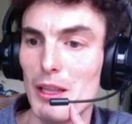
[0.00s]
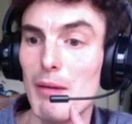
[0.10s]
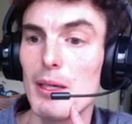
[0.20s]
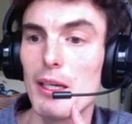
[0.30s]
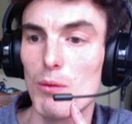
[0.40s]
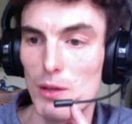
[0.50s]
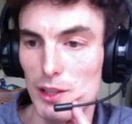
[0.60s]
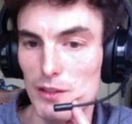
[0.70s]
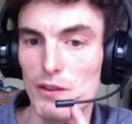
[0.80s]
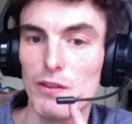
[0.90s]
in limited
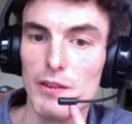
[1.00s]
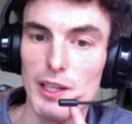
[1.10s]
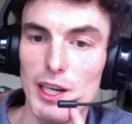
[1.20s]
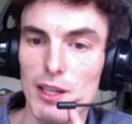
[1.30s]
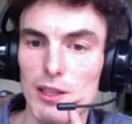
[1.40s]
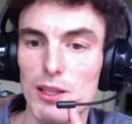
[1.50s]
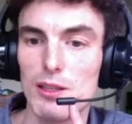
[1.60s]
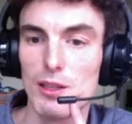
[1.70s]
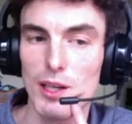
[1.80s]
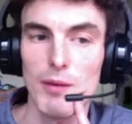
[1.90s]
quantities for free and
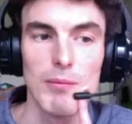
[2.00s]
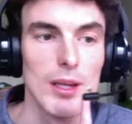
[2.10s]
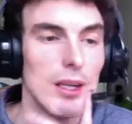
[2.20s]
okay.